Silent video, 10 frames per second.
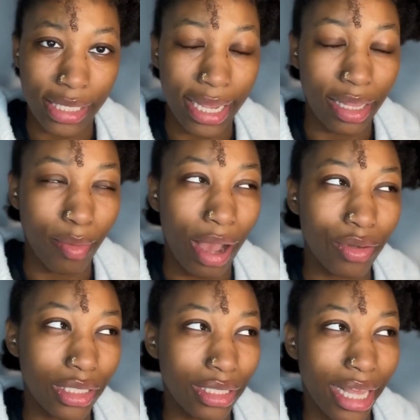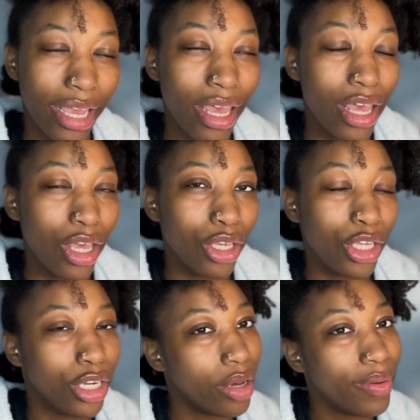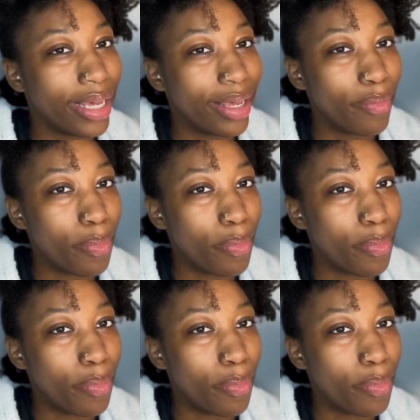And at that, I was just like, you know what?